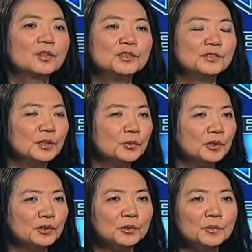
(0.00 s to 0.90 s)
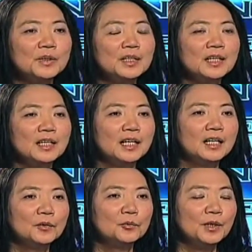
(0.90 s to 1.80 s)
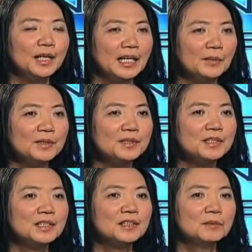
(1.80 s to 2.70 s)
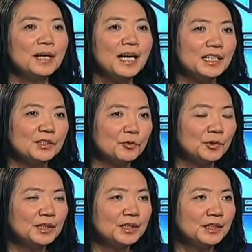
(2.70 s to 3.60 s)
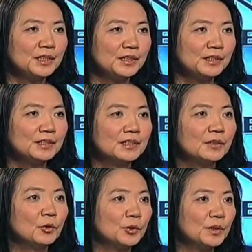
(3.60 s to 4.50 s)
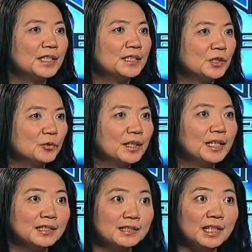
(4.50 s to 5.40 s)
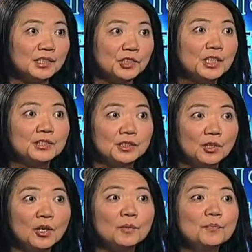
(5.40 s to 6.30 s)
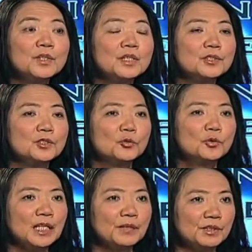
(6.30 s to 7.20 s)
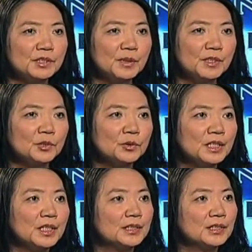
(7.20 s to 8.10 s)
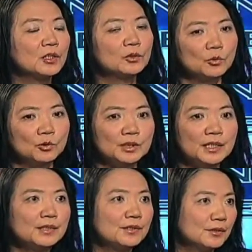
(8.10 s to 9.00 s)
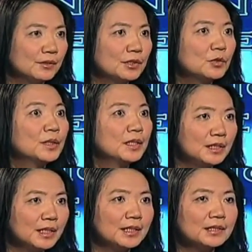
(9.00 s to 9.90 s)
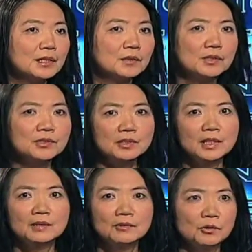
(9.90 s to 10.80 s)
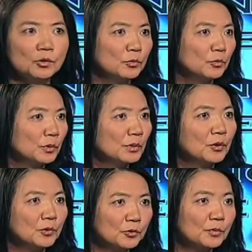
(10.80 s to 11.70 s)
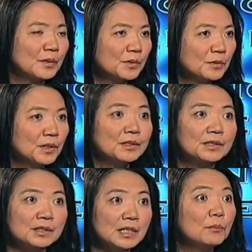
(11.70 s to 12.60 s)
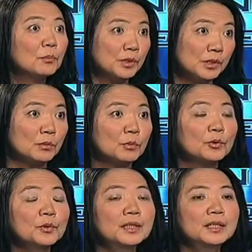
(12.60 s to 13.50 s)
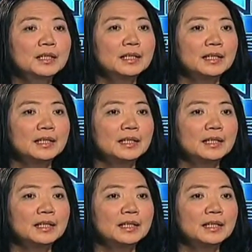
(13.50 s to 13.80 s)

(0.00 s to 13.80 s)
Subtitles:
Oh, it's very critical. What happens in the past 40 years, the oral cancer rate has not changed at all. So we have a special test called the oral cancer screening test, and it's just like women go through pap smear. It's the same principle. Right.